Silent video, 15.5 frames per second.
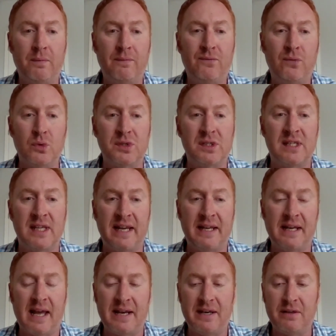
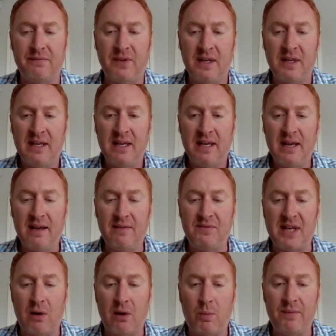foreseen, and have
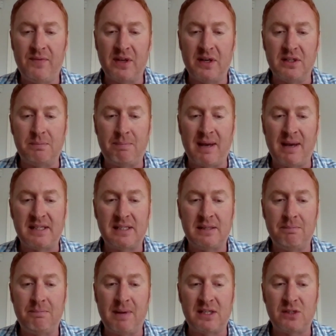dealt with it as
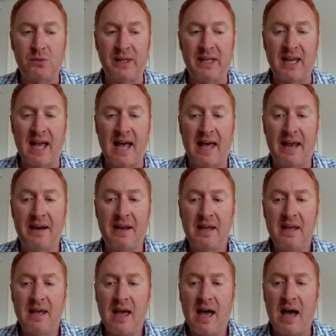best we can.
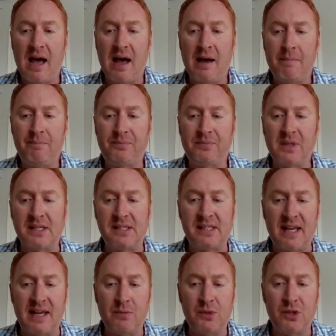
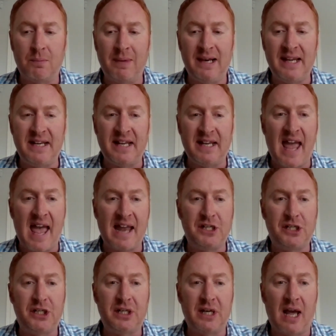Ski was on the leading
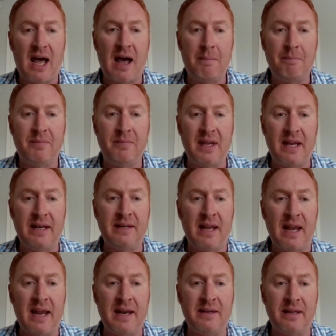edge
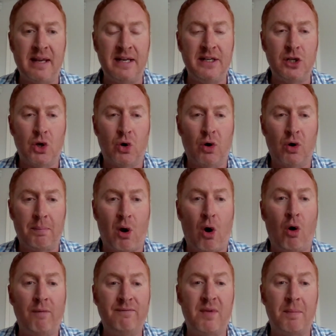in Europe
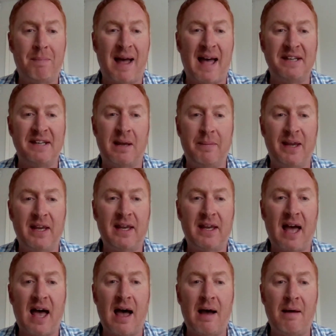of the pandemic
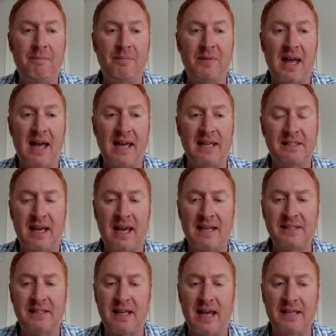as
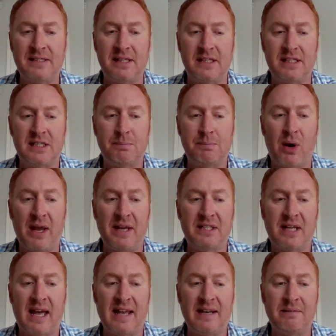it spread
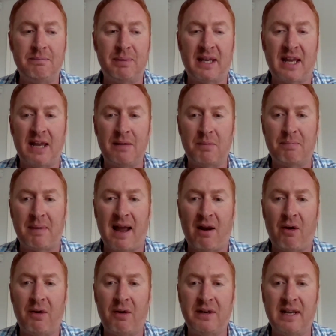and became
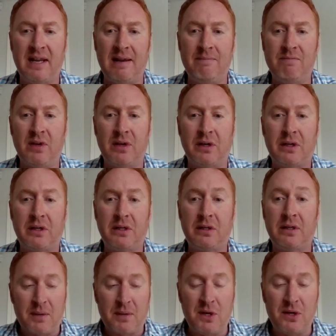apparent in the
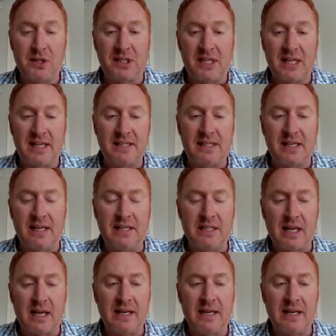communities, and